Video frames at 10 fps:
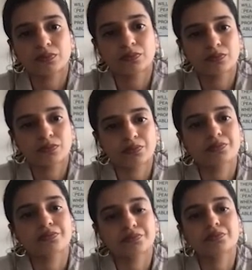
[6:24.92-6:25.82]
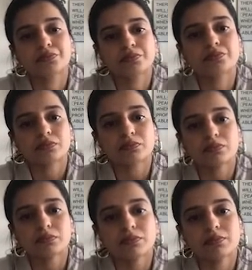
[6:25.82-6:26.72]

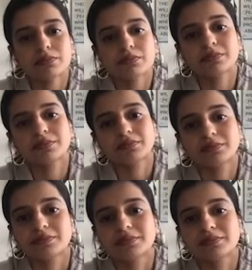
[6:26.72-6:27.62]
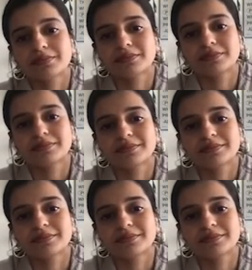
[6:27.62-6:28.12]
This person isn't speaking.